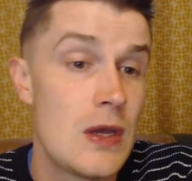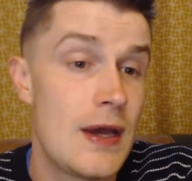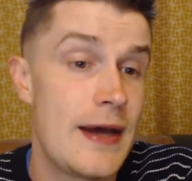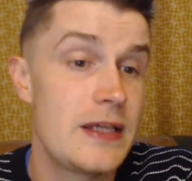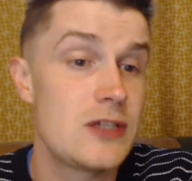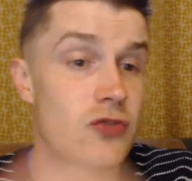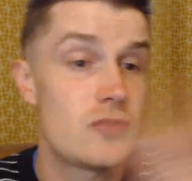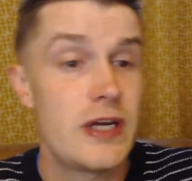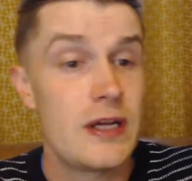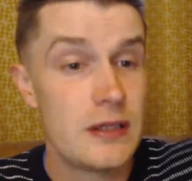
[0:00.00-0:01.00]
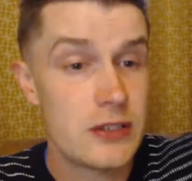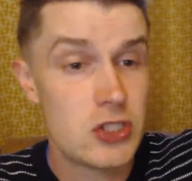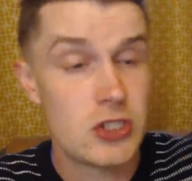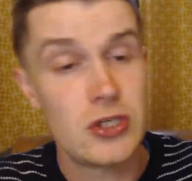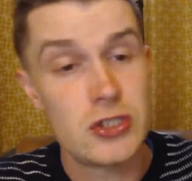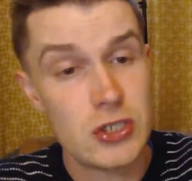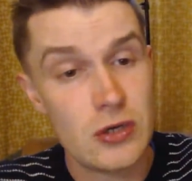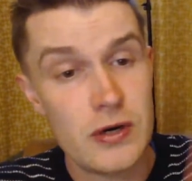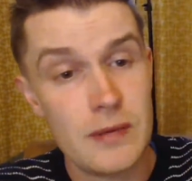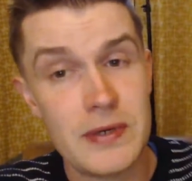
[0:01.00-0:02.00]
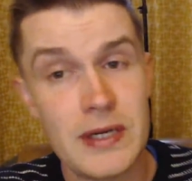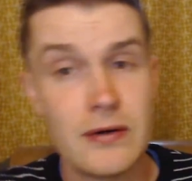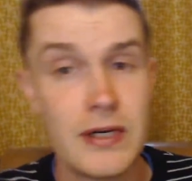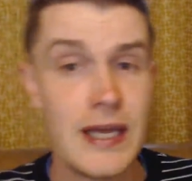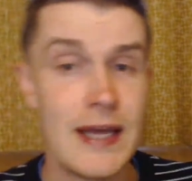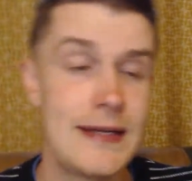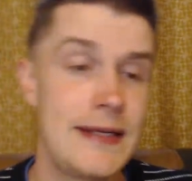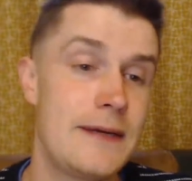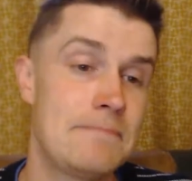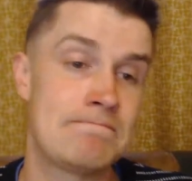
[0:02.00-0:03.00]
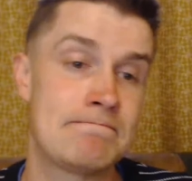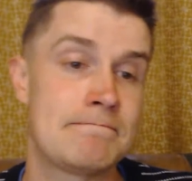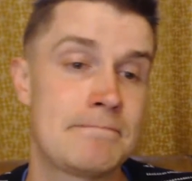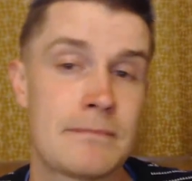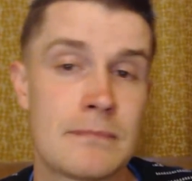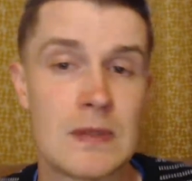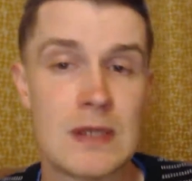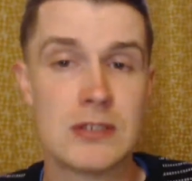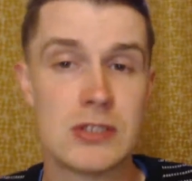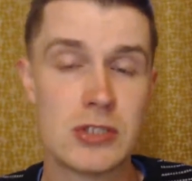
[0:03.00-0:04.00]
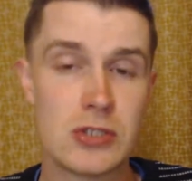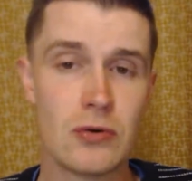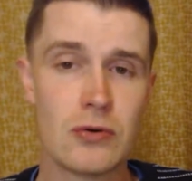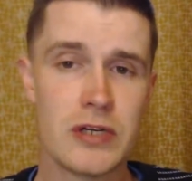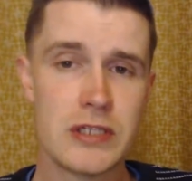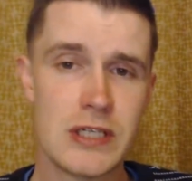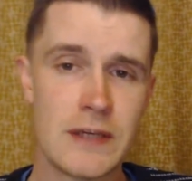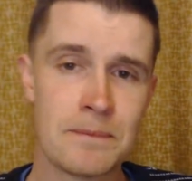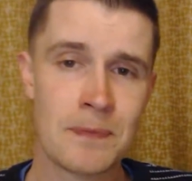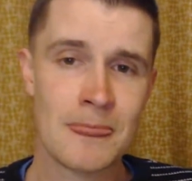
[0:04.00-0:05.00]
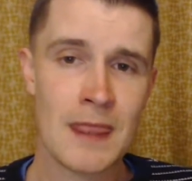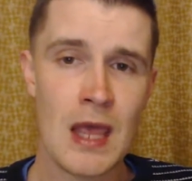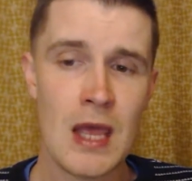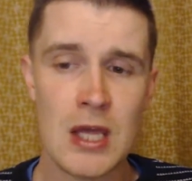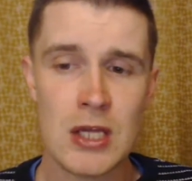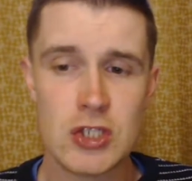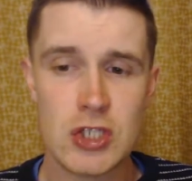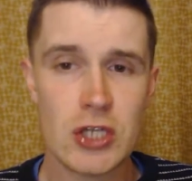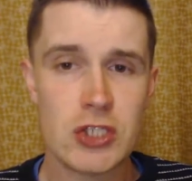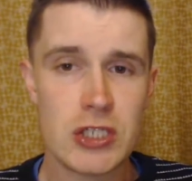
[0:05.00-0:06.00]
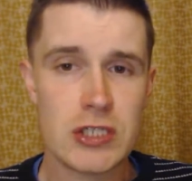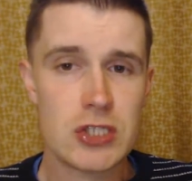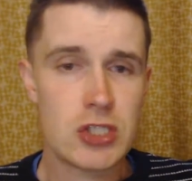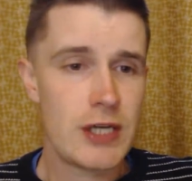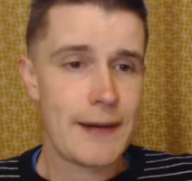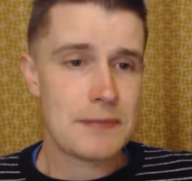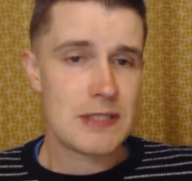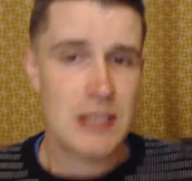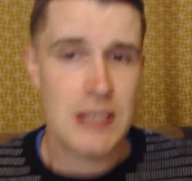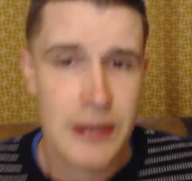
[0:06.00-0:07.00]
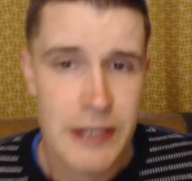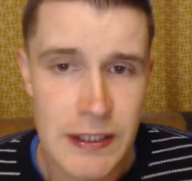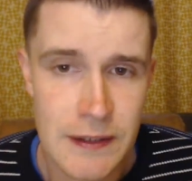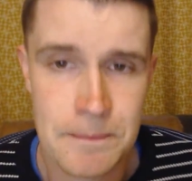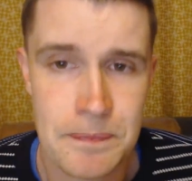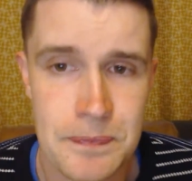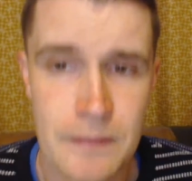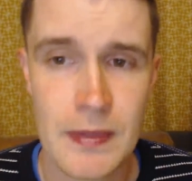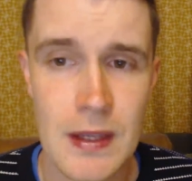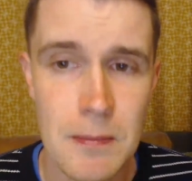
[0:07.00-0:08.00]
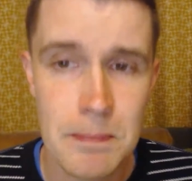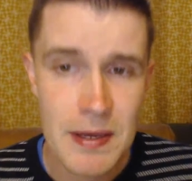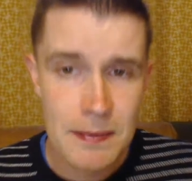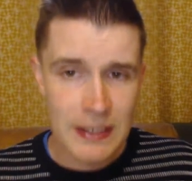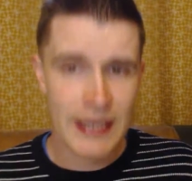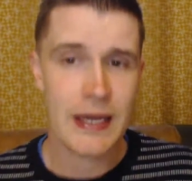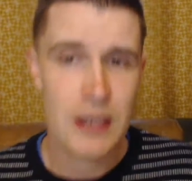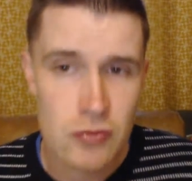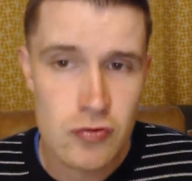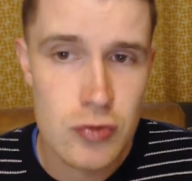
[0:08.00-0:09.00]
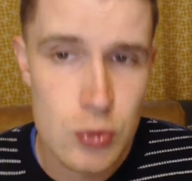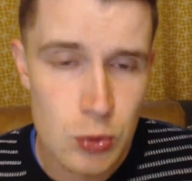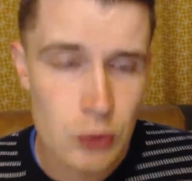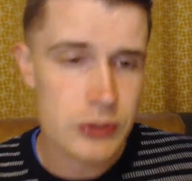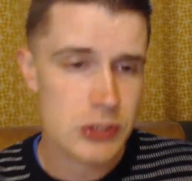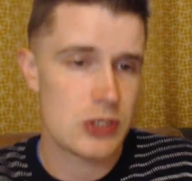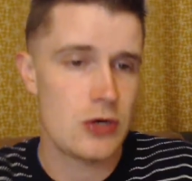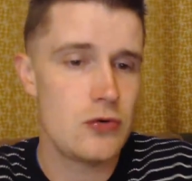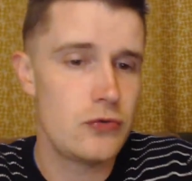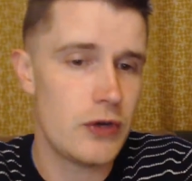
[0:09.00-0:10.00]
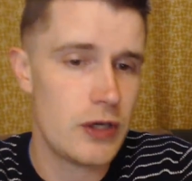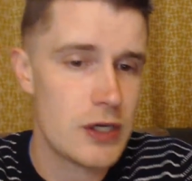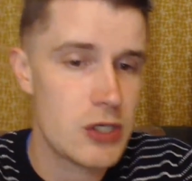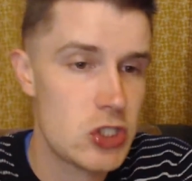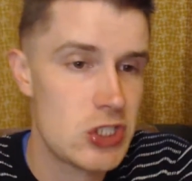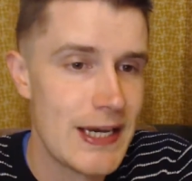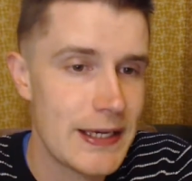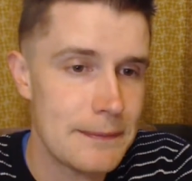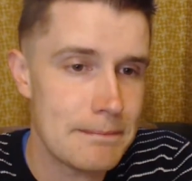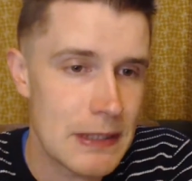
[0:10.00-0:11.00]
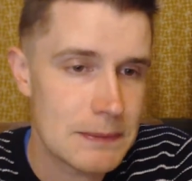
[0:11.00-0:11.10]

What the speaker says: And Israel, the church, are going up and down again here. That's the story, isn't it? Judges chapter 9. Abimelech rules over Shechem.